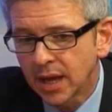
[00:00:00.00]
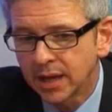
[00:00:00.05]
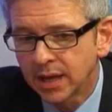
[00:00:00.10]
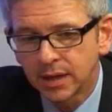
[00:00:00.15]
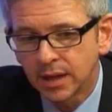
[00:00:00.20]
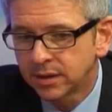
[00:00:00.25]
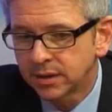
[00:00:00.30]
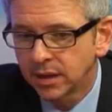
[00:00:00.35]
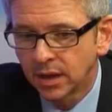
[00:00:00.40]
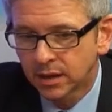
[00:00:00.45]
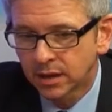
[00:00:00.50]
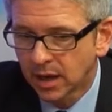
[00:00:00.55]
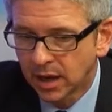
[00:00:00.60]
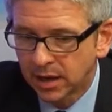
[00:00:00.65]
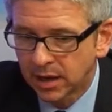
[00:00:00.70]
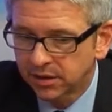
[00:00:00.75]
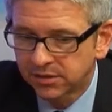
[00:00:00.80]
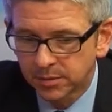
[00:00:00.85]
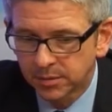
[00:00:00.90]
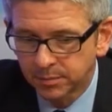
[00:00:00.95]
Yeah,
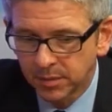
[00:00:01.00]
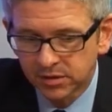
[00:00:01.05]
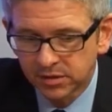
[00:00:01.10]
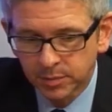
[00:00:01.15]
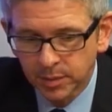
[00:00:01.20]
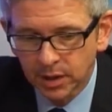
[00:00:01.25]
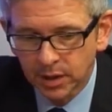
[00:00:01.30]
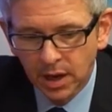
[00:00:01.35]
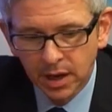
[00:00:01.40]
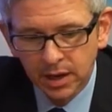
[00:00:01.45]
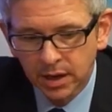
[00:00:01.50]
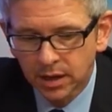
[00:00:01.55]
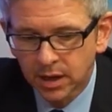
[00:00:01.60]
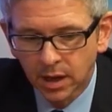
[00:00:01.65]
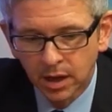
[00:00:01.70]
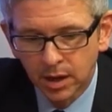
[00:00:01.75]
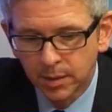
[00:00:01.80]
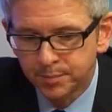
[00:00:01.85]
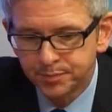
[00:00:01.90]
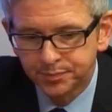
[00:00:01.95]
again, it's a bit like
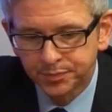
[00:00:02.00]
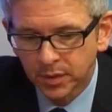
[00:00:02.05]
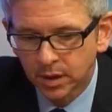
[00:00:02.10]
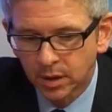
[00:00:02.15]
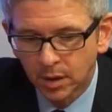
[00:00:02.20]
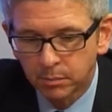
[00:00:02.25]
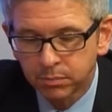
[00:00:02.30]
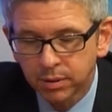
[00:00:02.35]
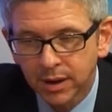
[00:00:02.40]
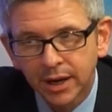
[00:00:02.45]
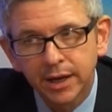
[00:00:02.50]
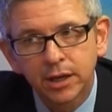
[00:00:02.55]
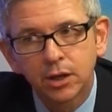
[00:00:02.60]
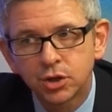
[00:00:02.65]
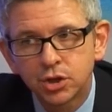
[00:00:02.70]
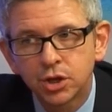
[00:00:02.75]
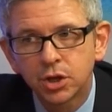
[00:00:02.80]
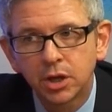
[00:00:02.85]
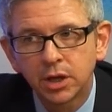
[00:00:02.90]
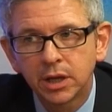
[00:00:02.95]
planning
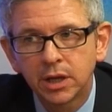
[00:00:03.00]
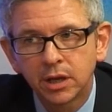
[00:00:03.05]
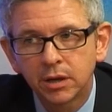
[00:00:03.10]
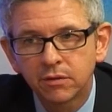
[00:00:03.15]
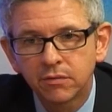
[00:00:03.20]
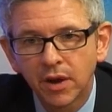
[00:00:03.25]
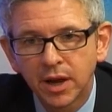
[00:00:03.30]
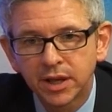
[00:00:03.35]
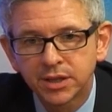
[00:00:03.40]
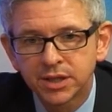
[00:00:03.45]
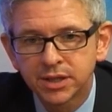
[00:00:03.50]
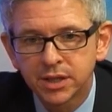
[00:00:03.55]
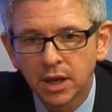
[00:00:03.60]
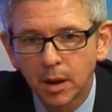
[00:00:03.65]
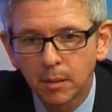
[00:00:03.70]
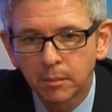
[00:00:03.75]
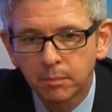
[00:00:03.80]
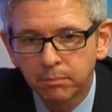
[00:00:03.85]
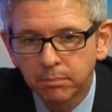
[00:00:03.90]
your journey in advance.